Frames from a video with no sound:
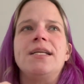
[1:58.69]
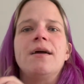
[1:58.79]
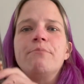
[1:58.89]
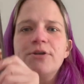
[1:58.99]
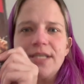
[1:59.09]

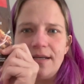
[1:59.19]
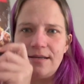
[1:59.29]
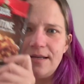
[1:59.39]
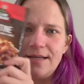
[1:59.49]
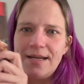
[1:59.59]
Poutine.
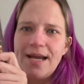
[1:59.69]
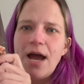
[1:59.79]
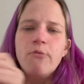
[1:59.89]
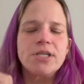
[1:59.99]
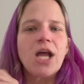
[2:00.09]

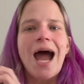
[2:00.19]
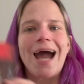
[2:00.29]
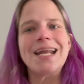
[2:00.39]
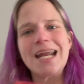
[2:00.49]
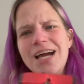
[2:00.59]
Which I
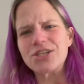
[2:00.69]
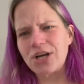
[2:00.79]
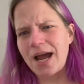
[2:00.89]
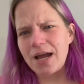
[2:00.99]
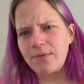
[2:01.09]
did not
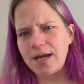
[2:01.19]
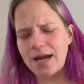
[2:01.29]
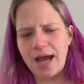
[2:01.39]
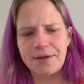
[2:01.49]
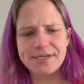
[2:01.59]
try when
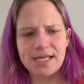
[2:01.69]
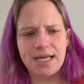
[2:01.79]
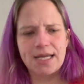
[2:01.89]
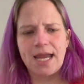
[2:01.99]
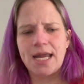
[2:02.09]
I was
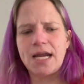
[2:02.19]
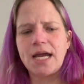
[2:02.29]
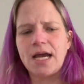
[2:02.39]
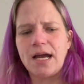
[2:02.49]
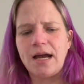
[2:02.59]
in Canada.